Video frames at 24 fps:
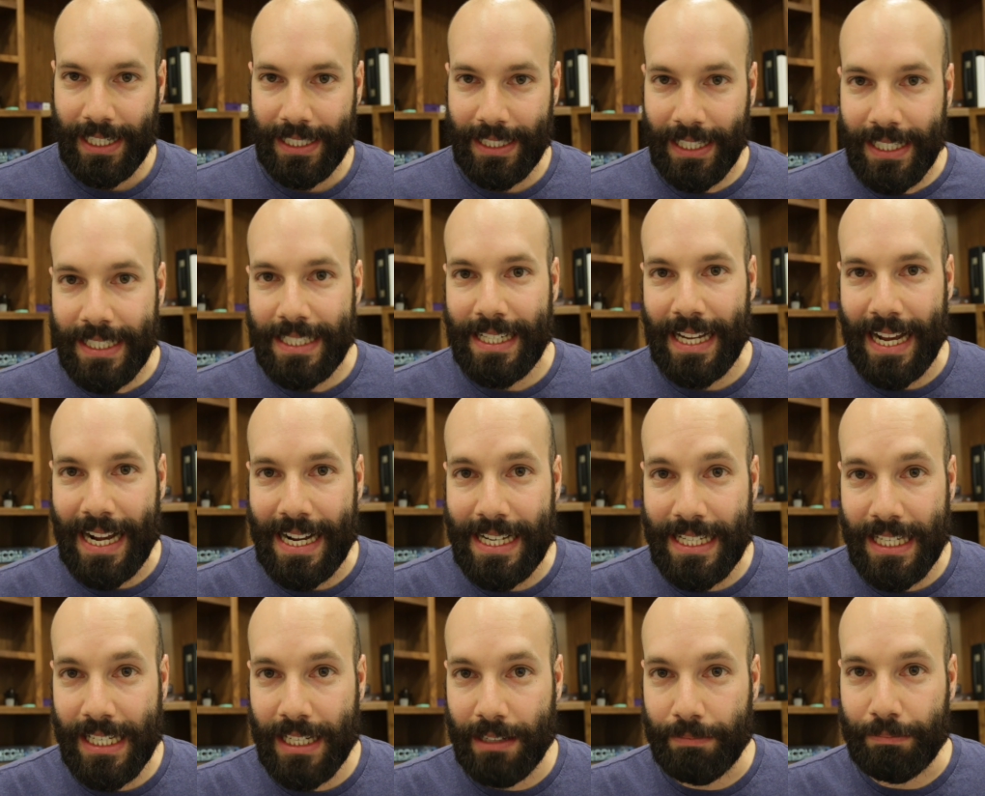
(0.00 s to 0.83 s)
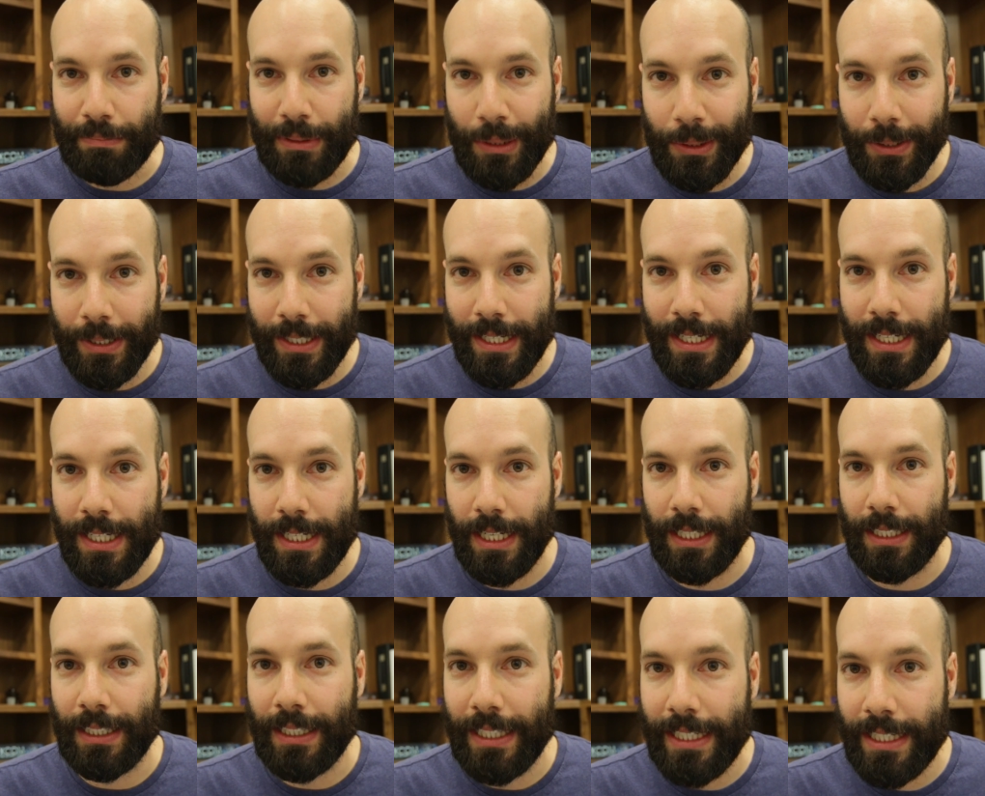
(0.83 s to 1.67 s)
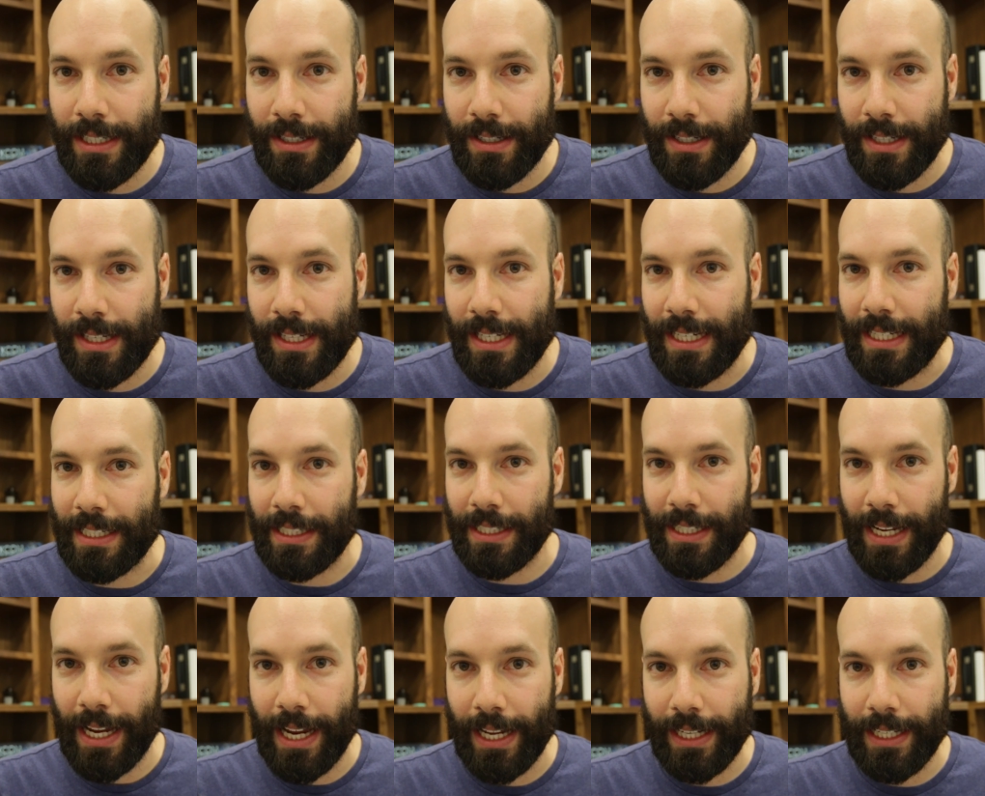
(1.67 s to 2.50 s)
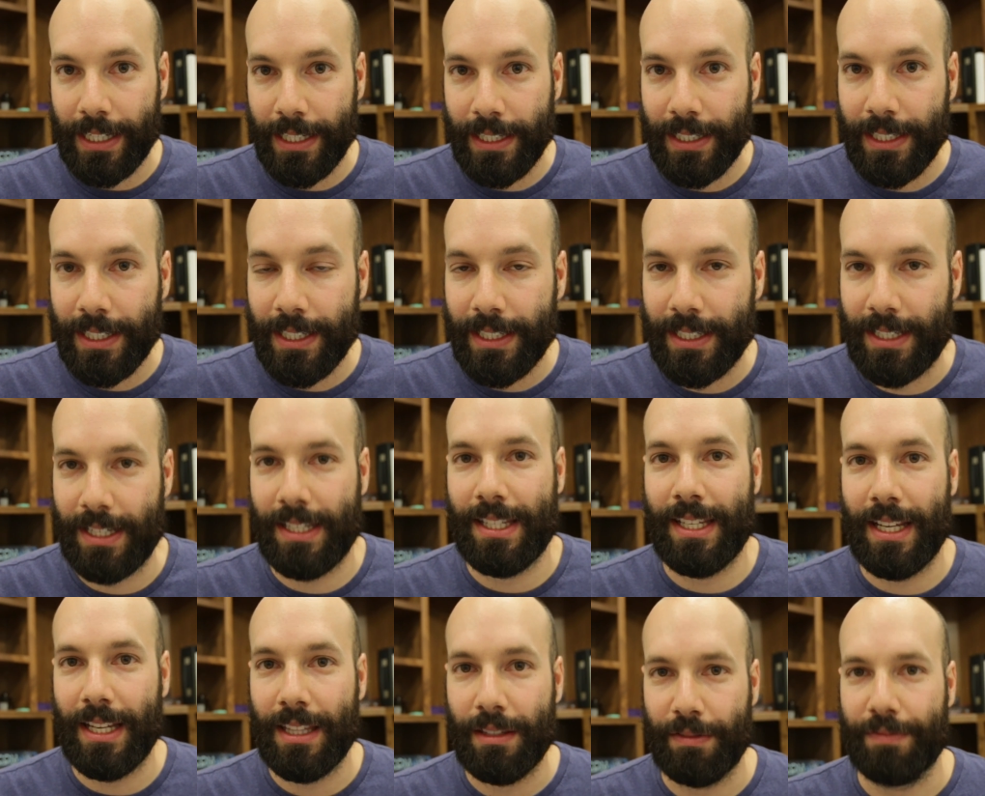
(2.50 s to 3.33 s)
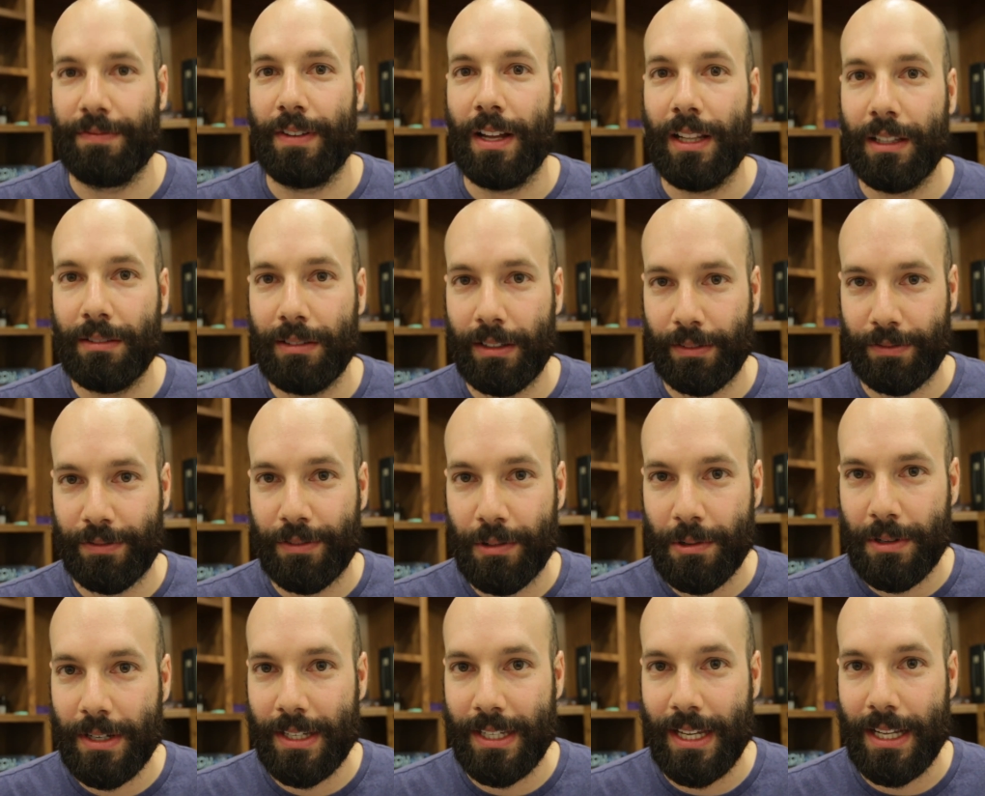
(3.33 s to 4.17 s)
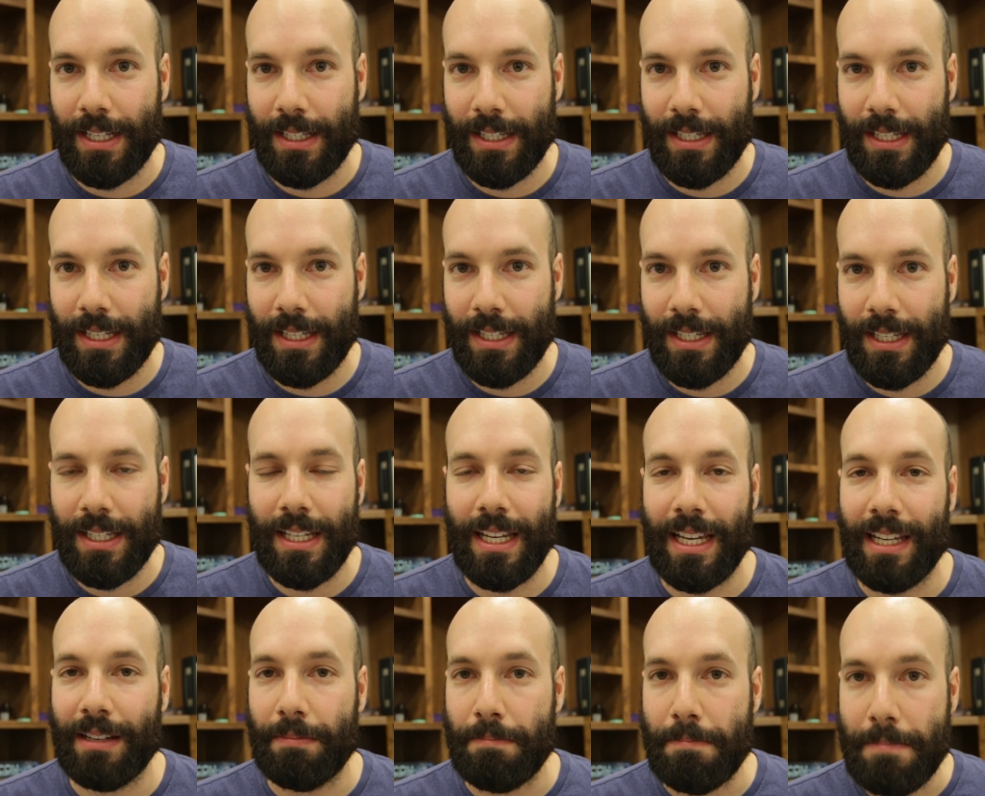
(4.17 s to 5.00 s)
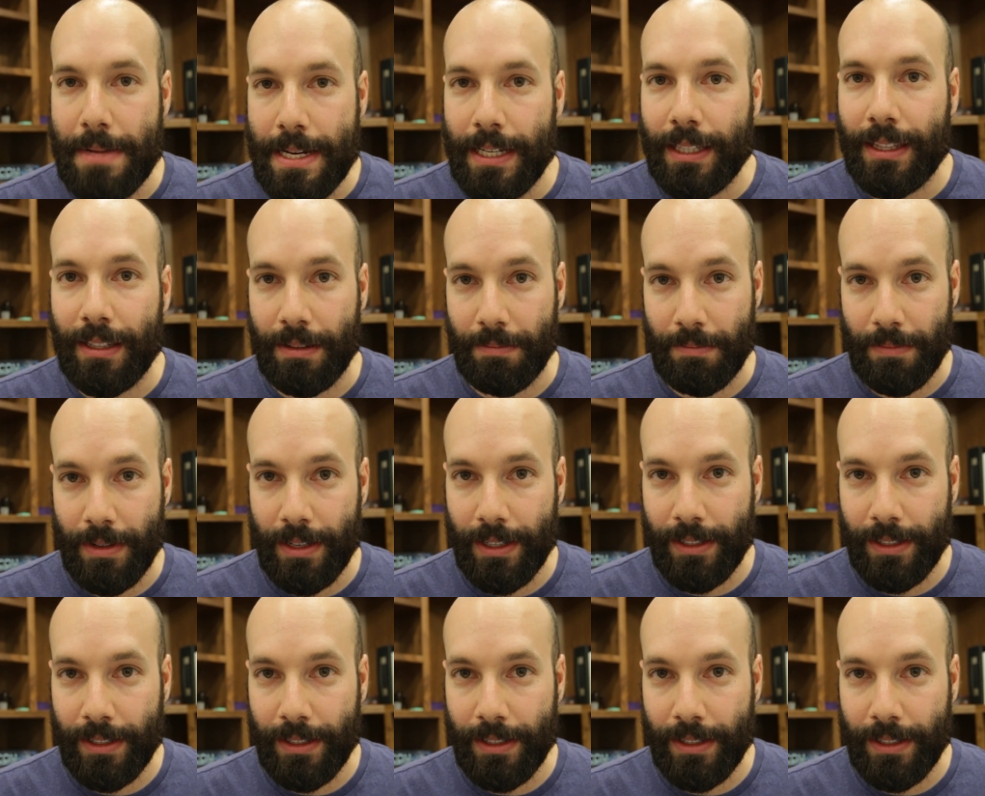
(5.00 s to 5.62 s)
I'd like to ask employees and leaders in tech to say the following 4 sentences and mean them.